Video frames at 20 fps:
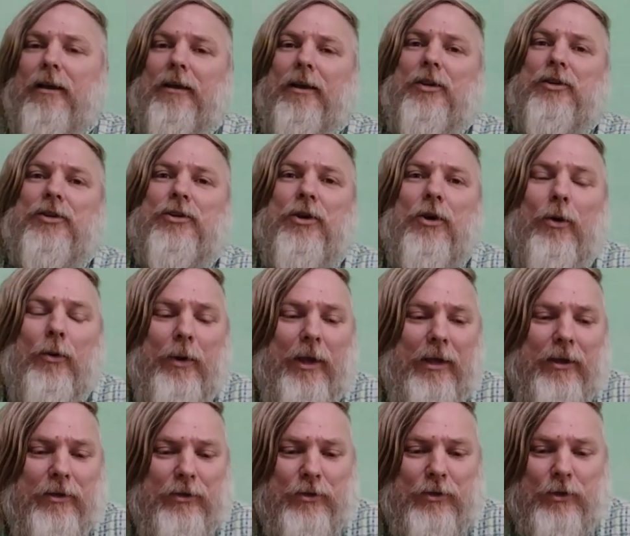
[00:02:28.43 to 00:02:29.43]
It's
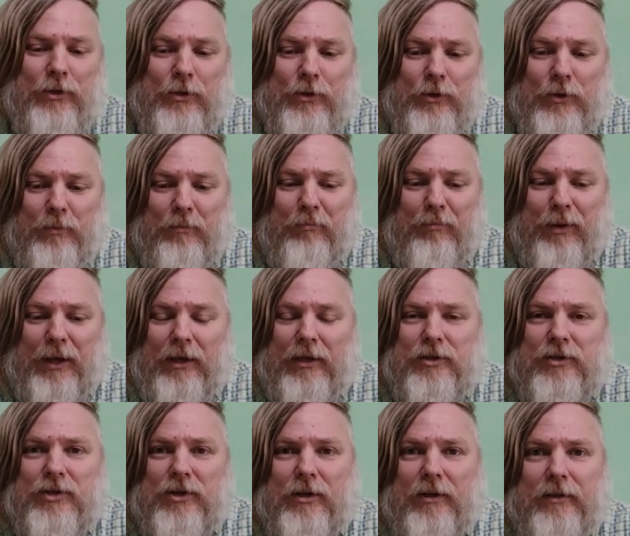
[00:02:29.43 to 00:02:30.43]
showing to you
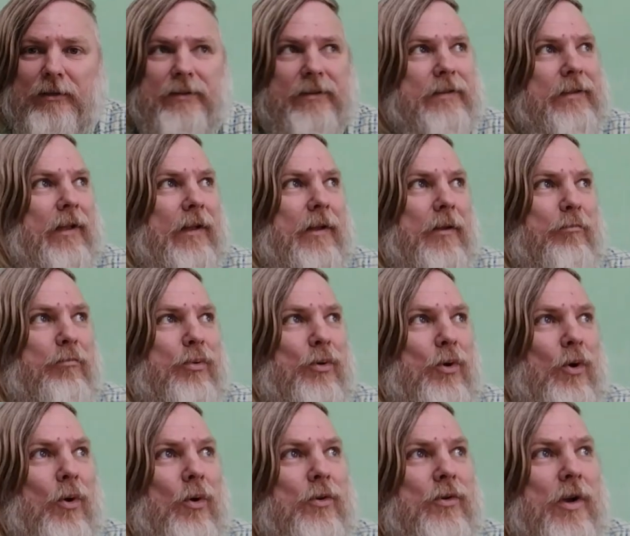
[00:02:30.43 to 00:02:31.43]
pictures, and the
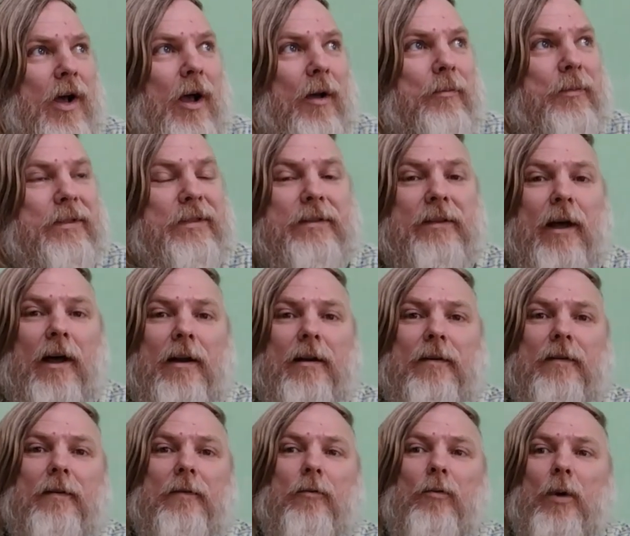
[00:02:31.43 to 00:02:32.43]
programs
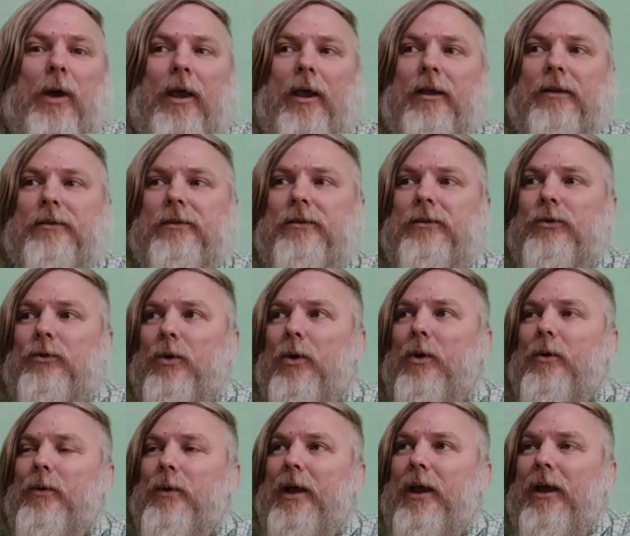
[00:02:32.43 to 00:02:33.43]
are ways
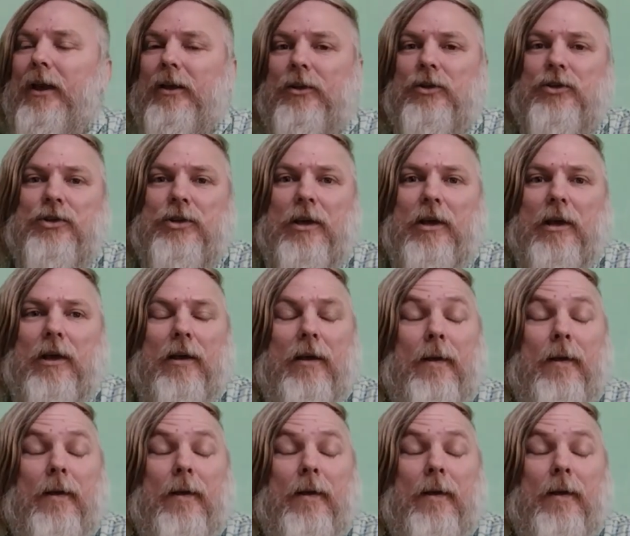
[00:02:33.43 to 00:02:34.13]
to arrange